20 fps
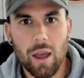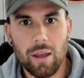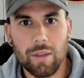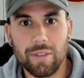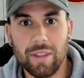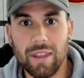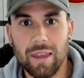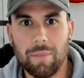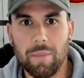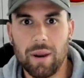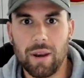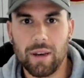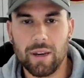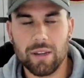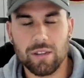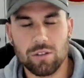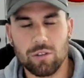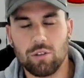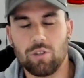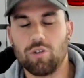the
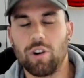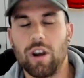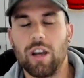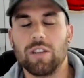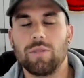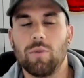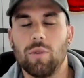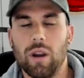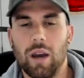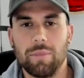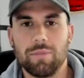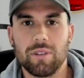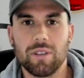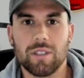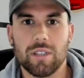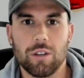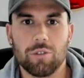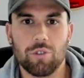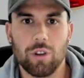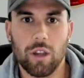amenities, your transport hubs,
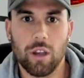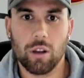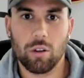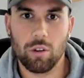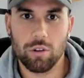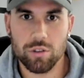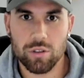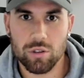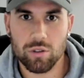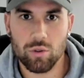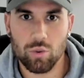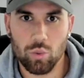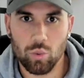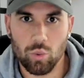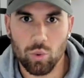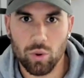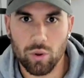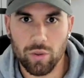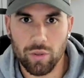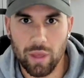etc. They're close to
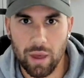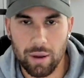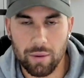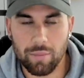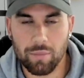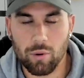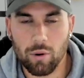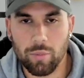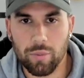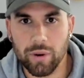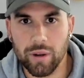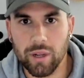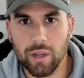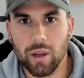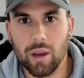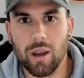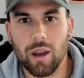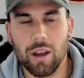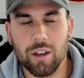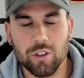that property
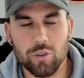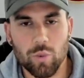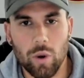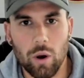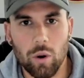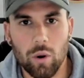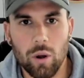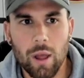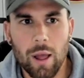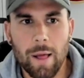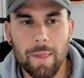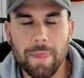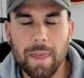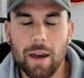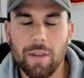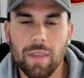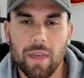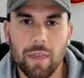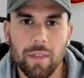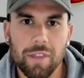as well. Now,
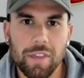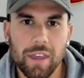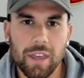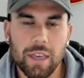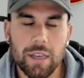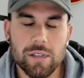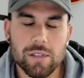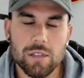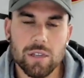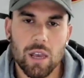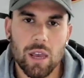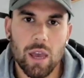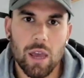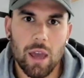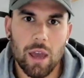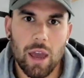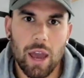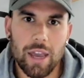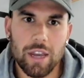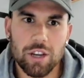another thing is
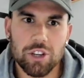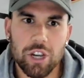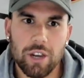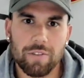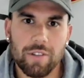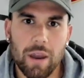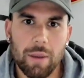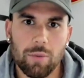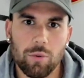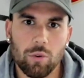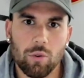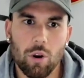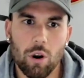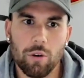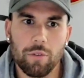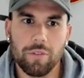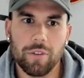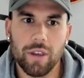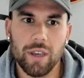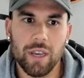how you achieve capital
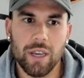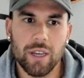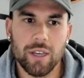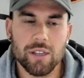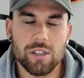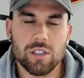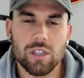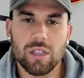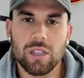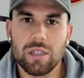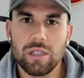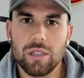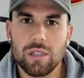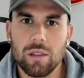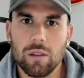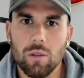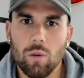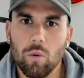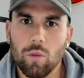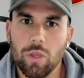growth is
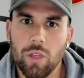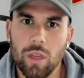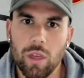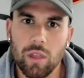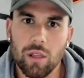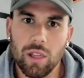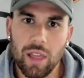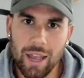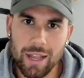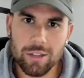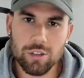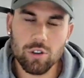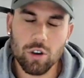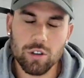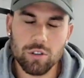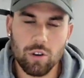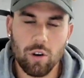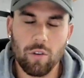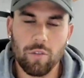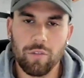the land
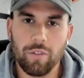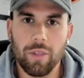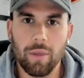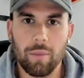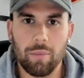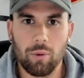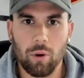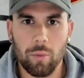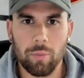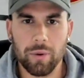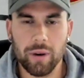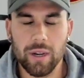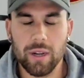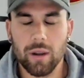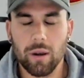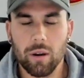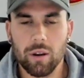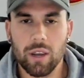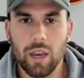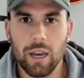size of the property.
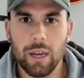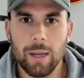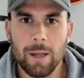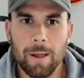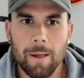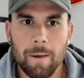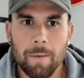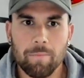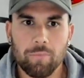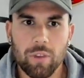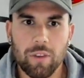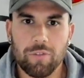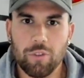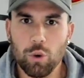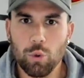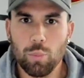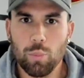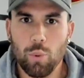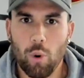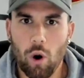Okay, if
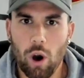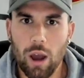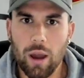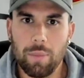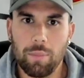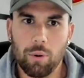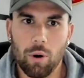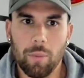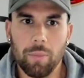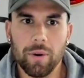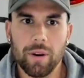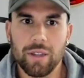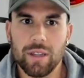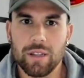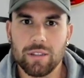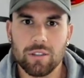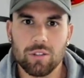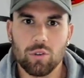you buy a property that's